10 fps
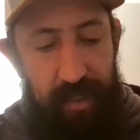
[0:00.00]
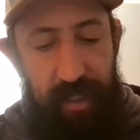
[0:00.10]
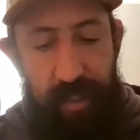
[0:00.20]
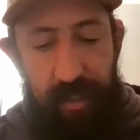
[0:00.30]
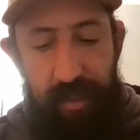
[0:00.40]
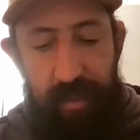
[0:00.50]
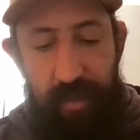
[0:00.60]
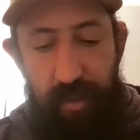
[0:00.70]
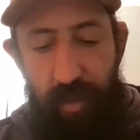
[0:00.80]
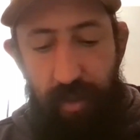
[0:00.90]
and
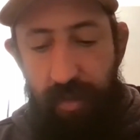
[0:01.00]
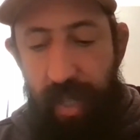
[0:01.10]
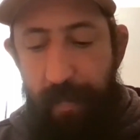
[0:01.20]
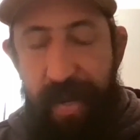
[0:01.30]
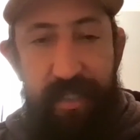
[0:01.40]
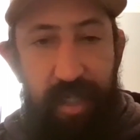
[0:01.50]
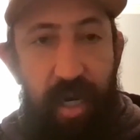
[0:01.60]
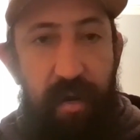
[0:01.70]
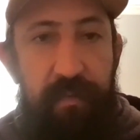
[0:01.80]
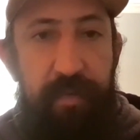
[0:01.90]
you know that pays
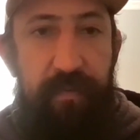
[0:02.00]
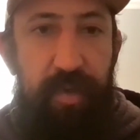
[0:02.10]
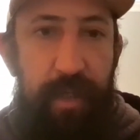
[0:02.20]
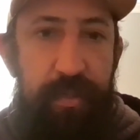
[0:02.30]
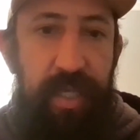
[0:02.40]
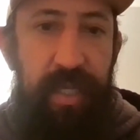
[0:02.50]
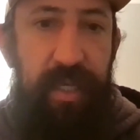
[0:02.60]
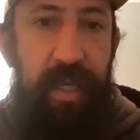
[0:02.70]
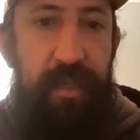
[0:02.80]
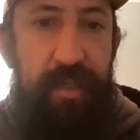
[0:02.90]
off if you keep
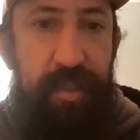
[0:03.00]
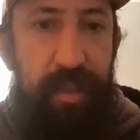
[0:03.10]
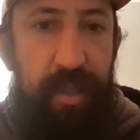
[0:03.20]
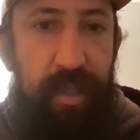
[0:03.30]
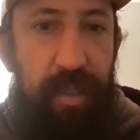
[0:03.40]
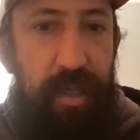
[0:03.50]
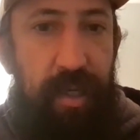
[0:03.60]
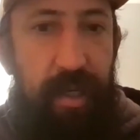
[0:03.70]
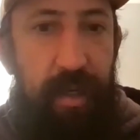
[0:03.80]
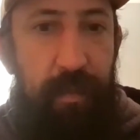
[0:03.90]
saying yes. Yeah.
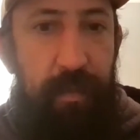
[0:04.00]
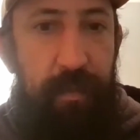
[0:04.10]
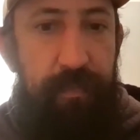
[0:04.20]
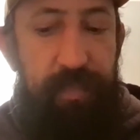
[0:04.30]
Um, yeah.